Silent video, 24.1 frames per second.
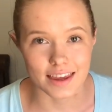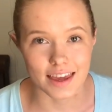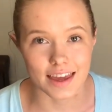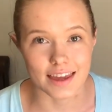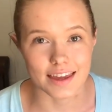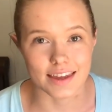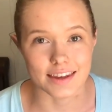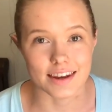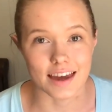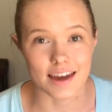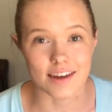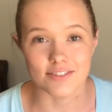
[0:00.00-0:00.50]

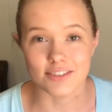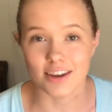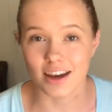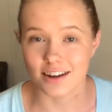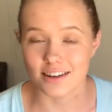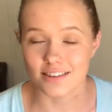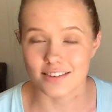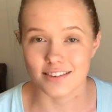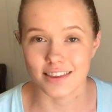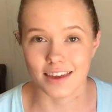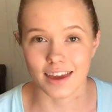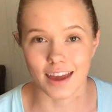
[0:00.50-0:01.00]
and I've got
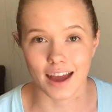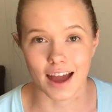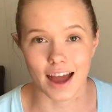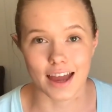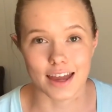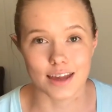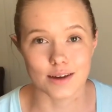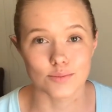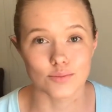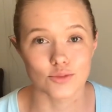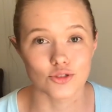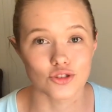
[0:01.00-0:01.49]
to say,
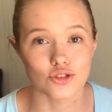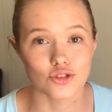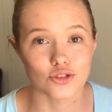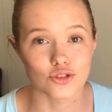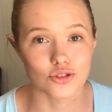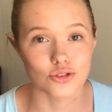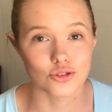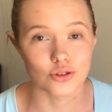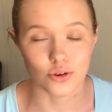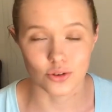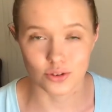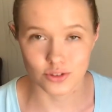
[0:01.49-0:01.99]
I am
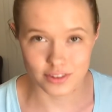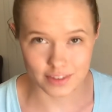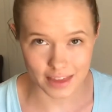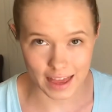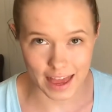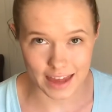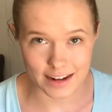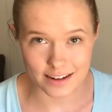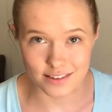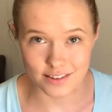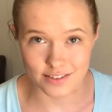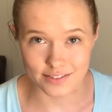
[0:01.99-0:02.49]
so
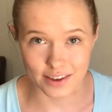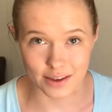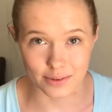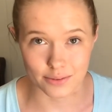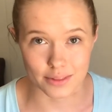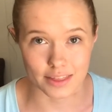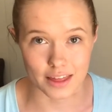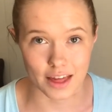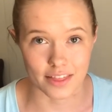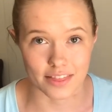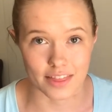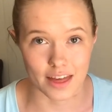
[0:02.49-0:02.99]
satisfied with
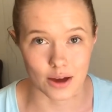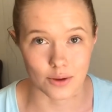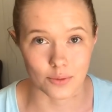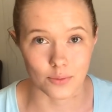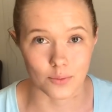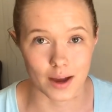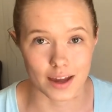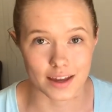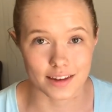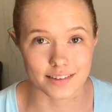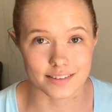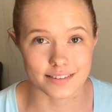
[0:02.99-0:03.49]
how that
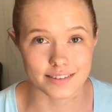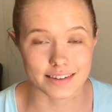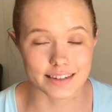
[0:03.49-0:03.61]
went,